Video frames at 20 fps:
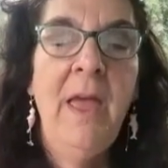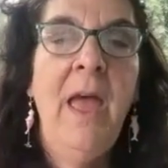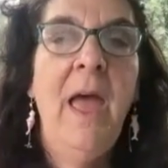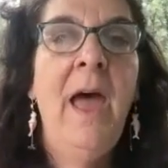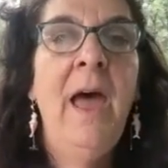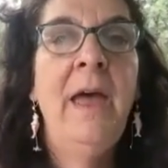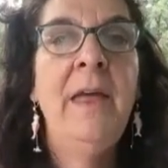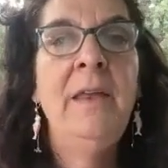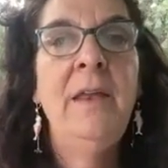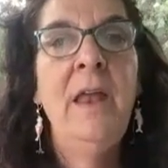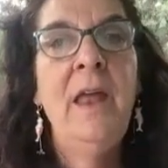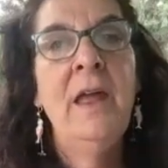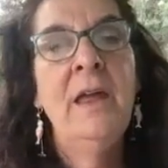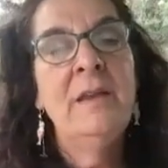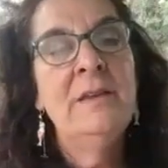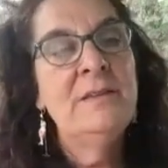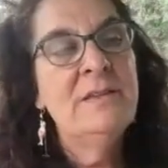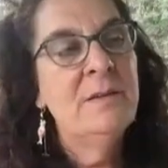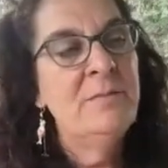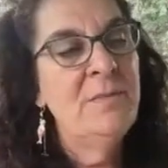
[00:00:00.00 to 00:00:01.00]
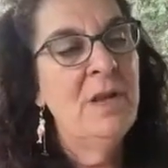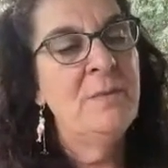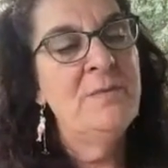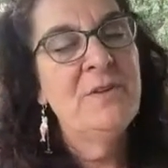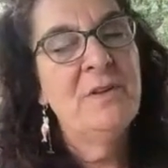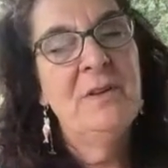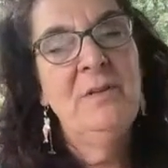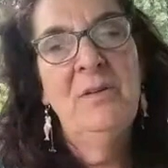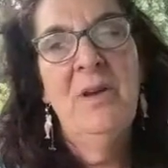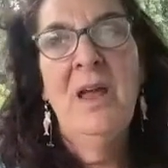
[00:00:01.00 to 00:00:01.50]
And sometimes
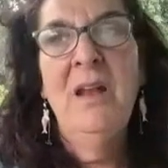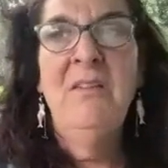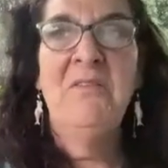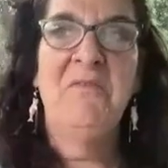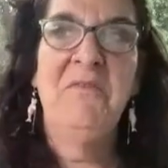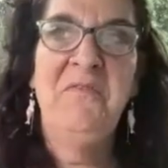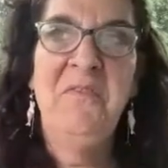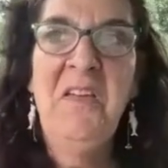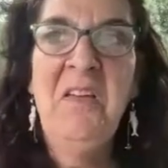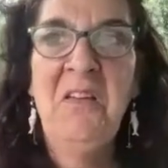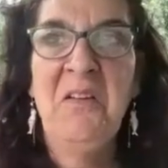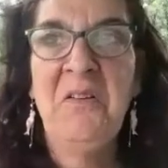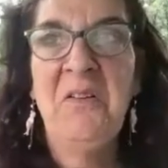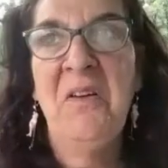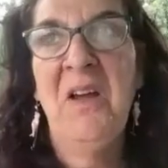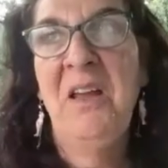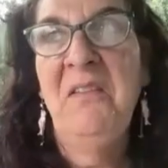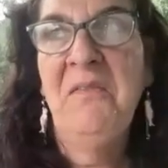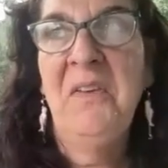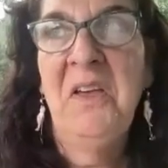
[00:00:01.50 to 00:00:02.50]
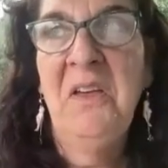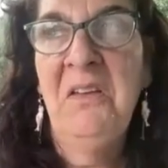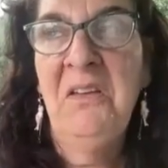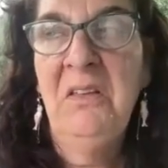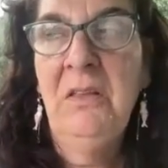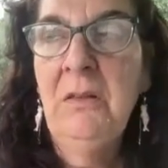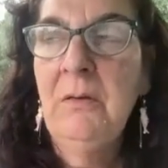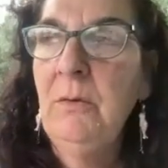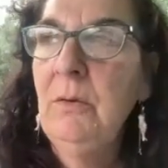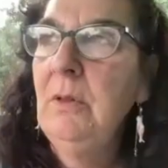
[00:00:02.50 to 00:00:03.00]
you're like, well, I don't feel
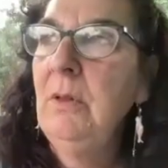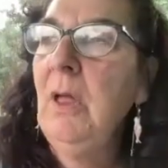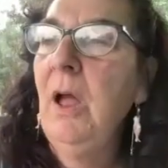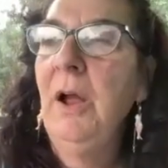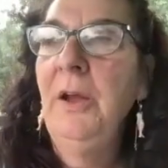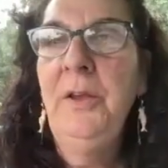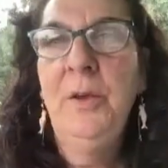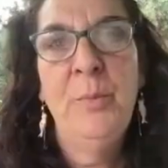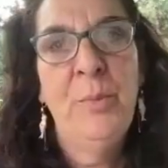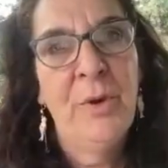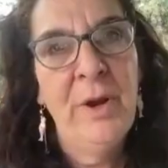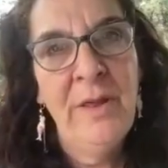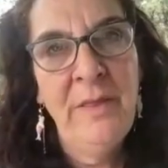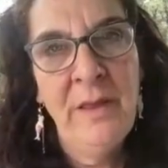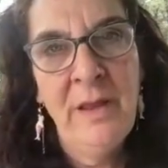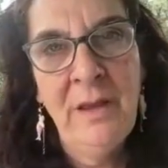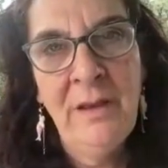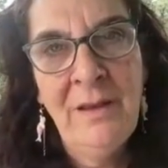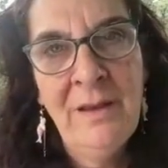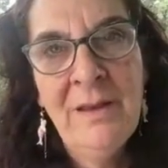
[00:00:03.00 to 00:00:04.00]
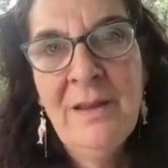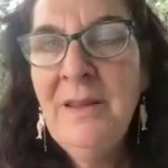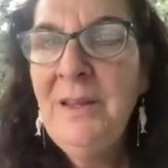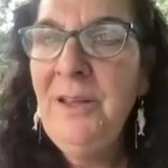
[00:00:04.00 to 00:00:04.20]
grateful. Well, are you breathing?